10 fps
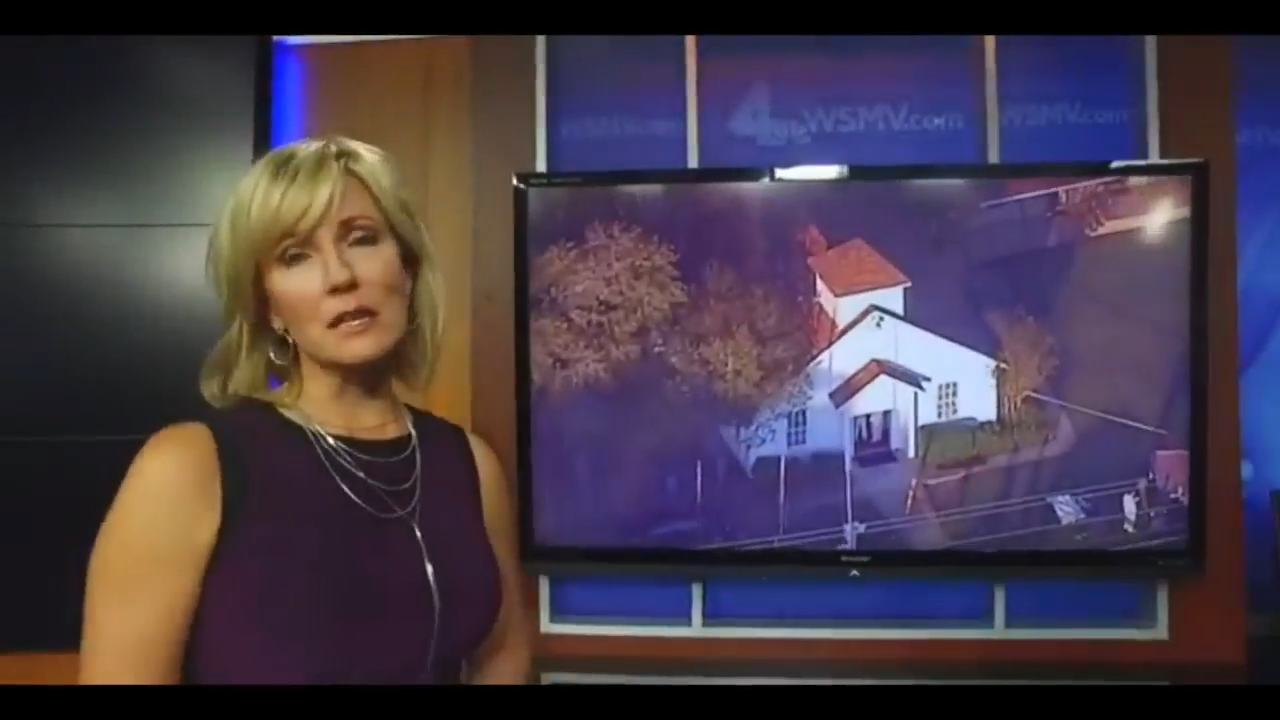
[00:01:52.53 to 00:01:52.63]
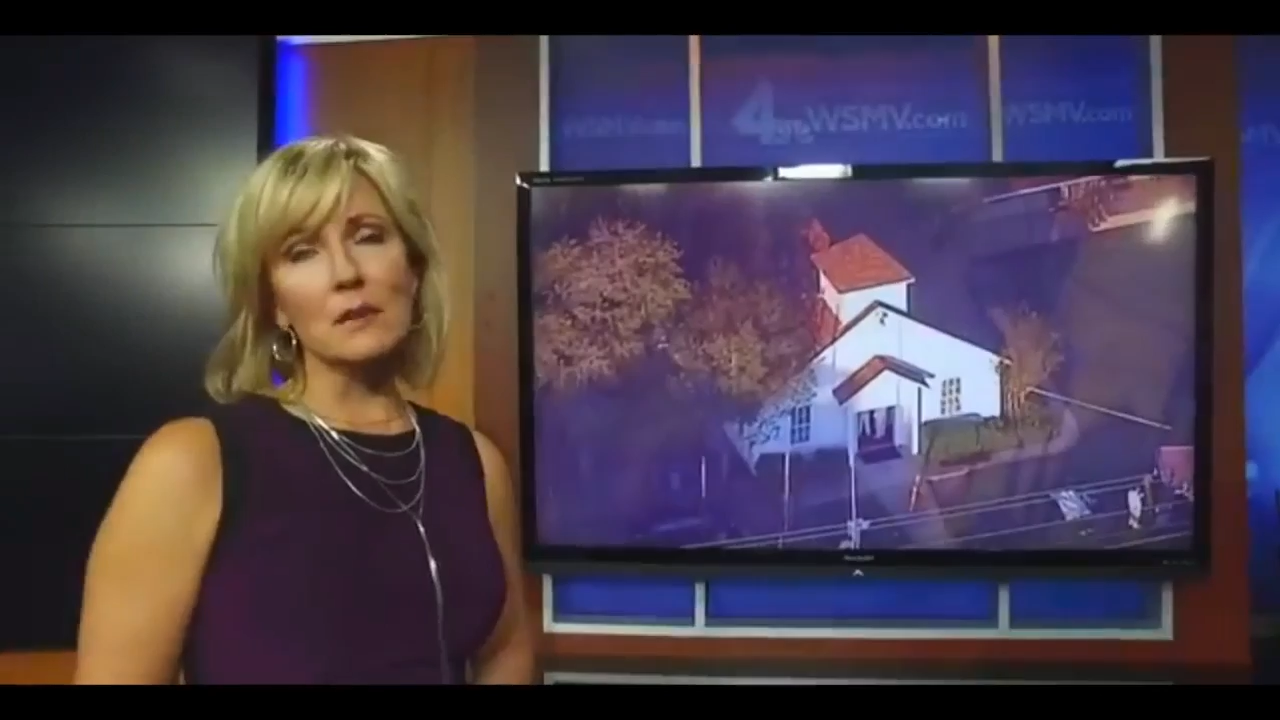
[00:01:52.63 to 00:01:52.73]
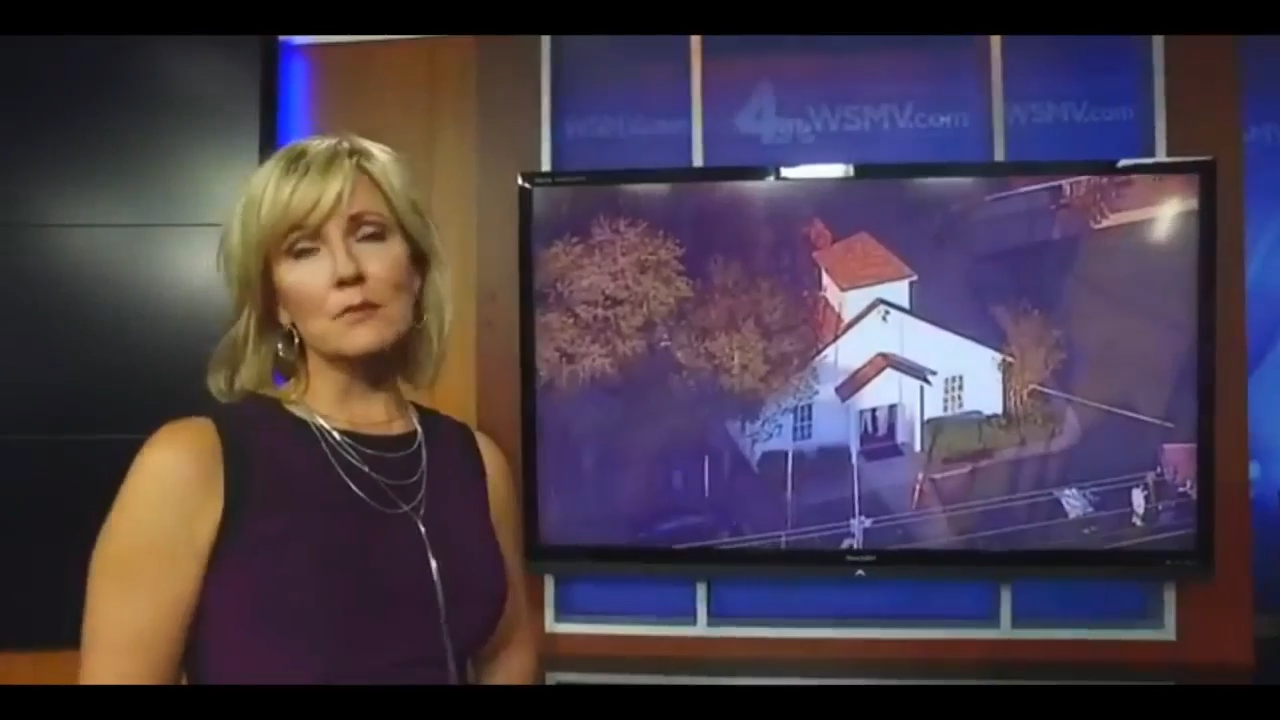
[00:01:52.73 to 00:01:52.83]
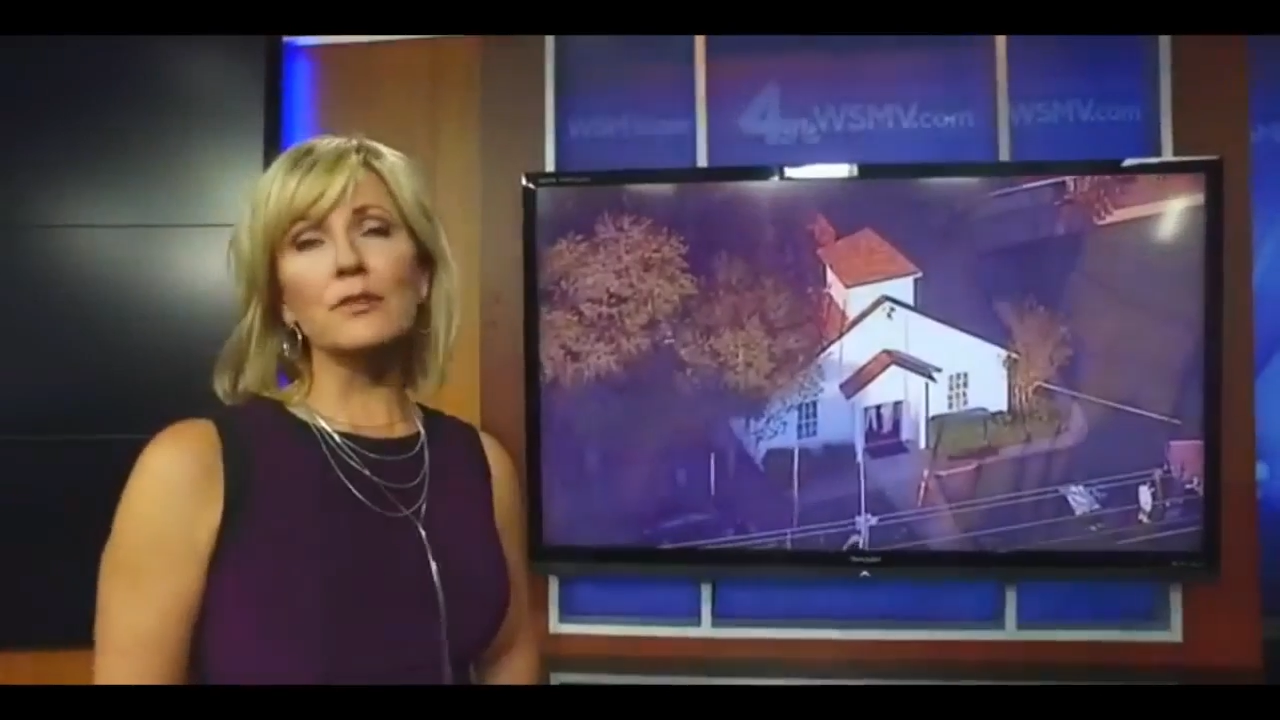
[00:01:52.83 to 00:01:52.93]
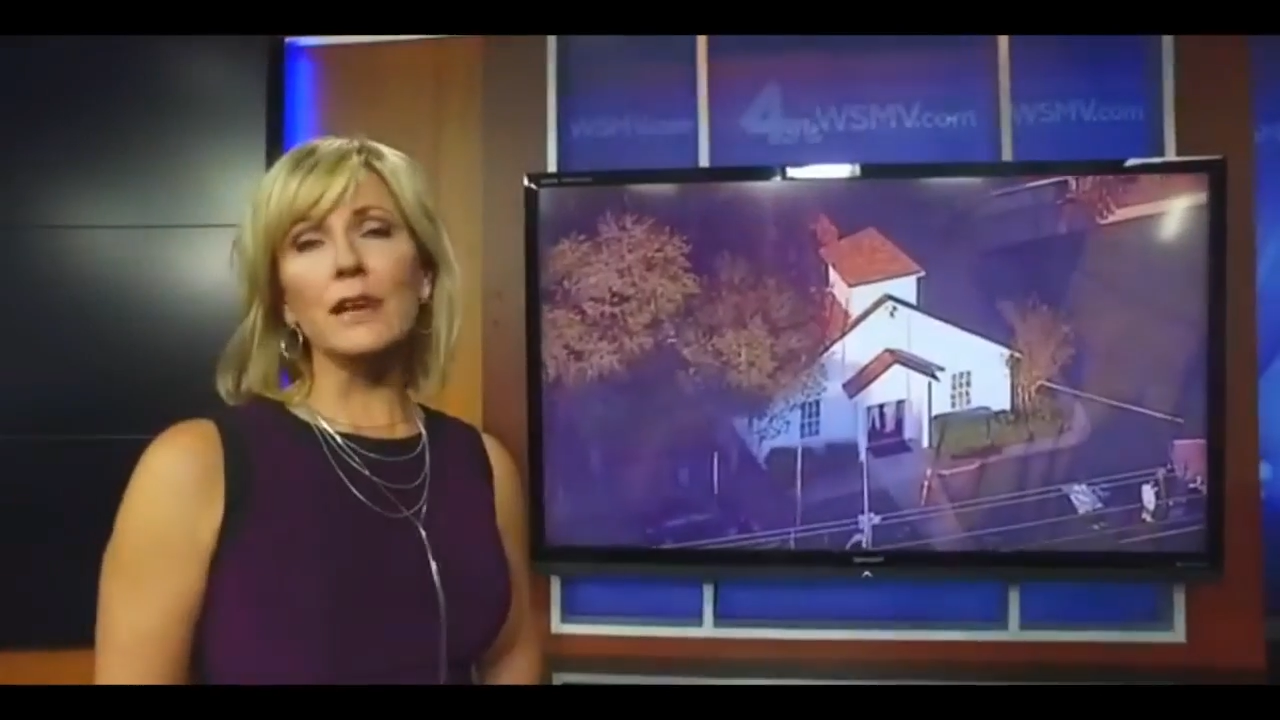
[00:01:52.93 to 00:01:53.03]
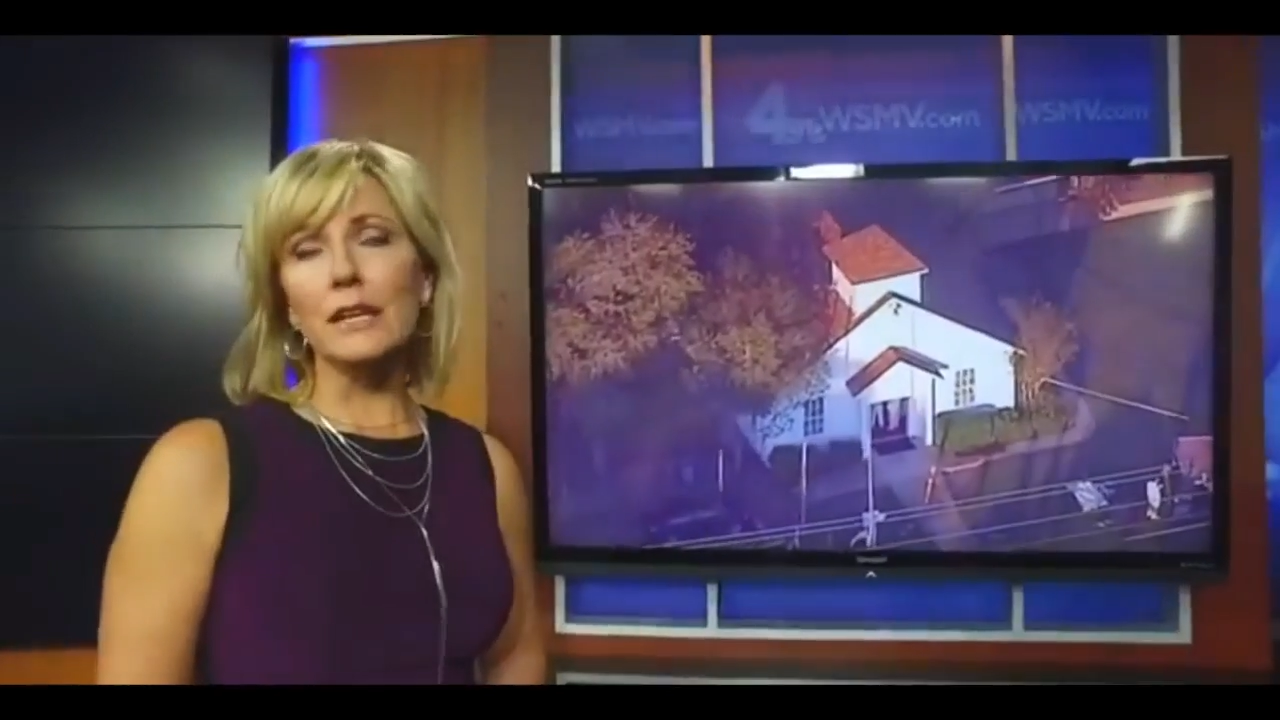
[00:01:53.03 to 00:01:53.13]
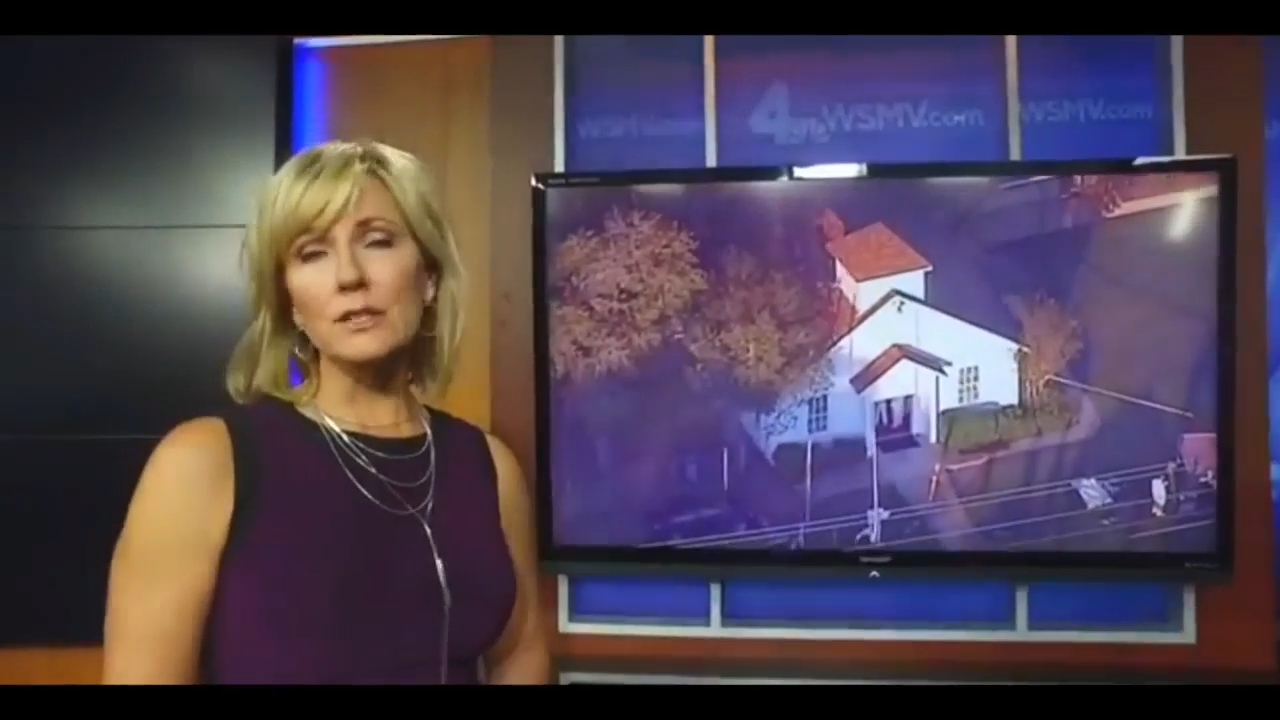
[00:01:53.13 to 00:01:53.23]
pervading